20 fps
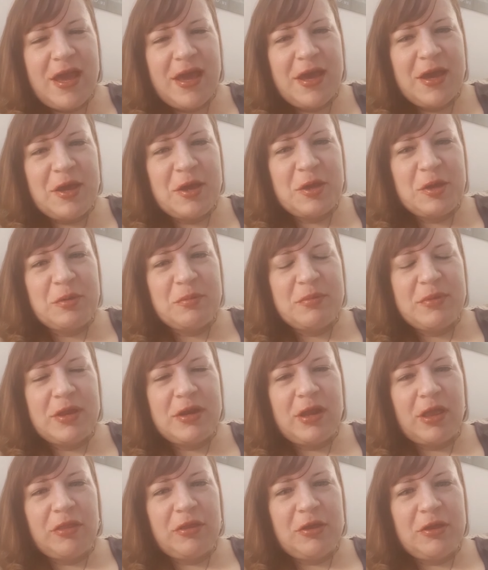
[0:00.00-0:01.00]
Um,
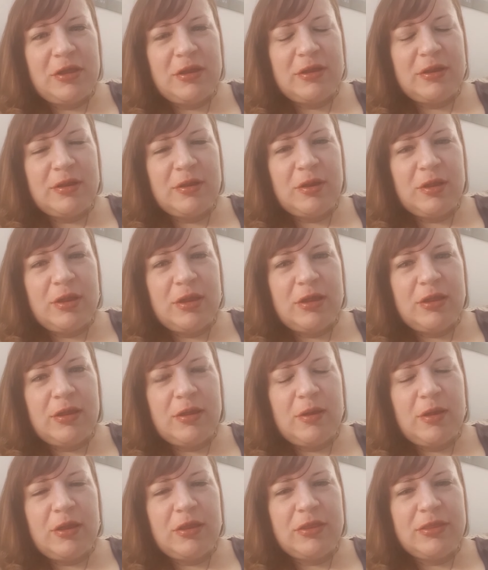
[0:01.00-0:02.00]
another
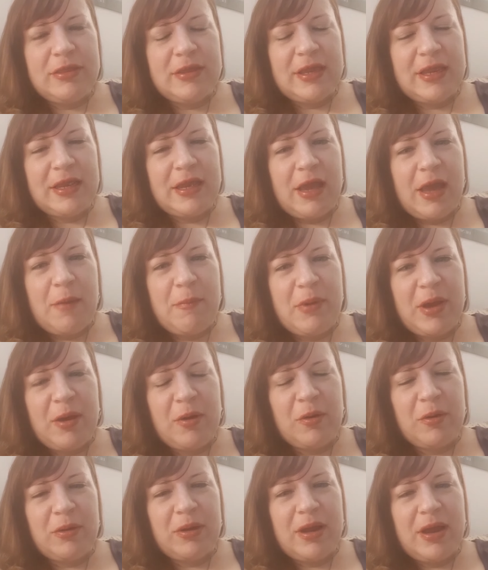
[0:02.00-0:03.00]
thing
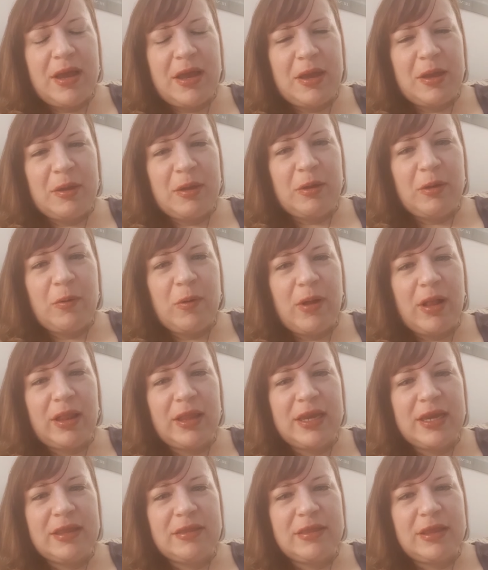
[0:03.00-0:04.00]
about uh,
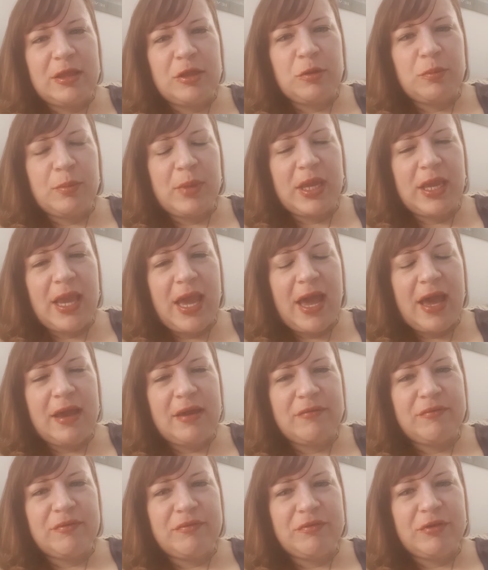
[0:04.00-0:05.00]
quality that you might
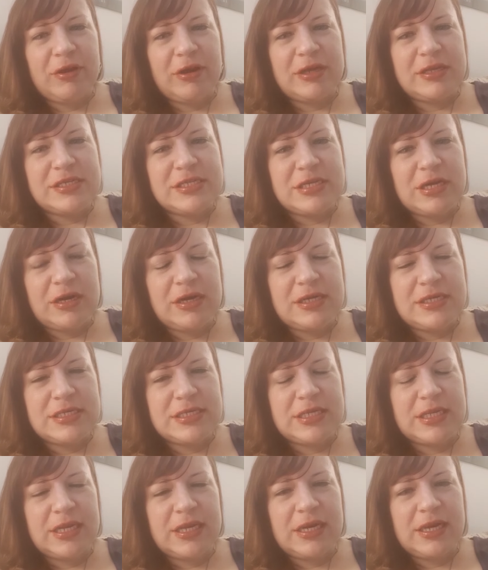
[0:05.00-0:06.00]
have if you're a star
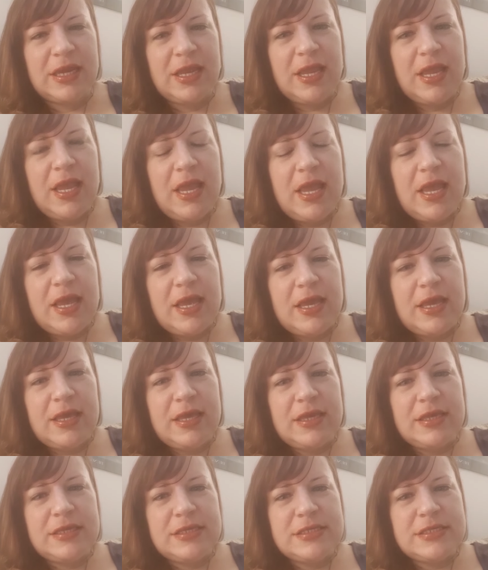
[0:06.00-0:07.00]
seed
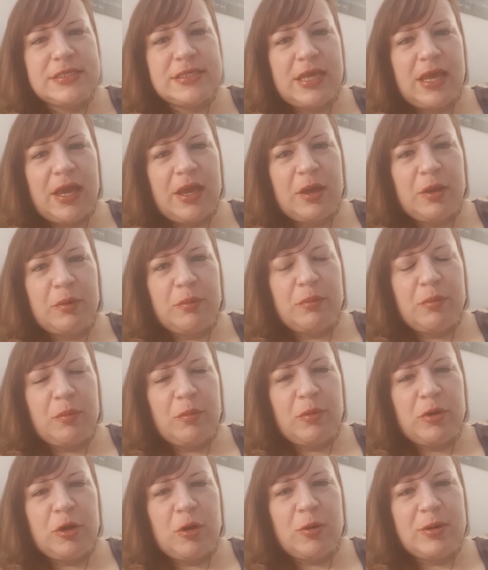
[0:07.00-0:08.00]
is um,
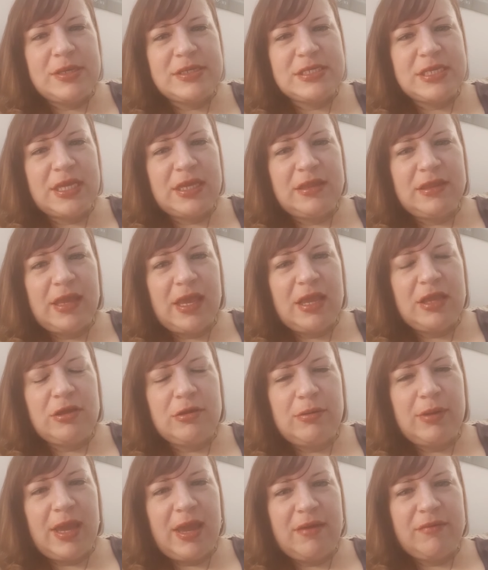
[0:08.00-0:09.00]
noticing that
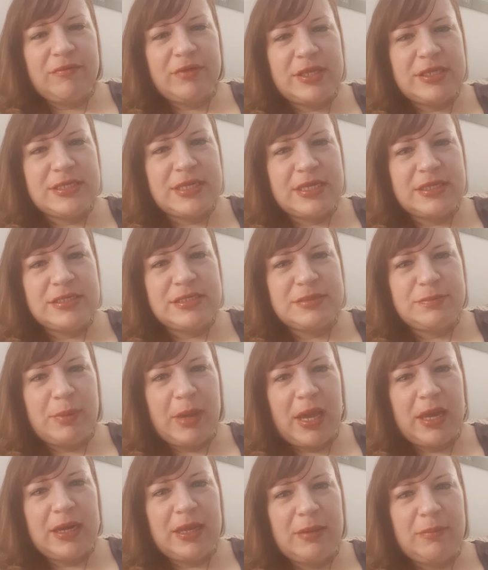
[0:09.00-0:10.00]
you have a dense body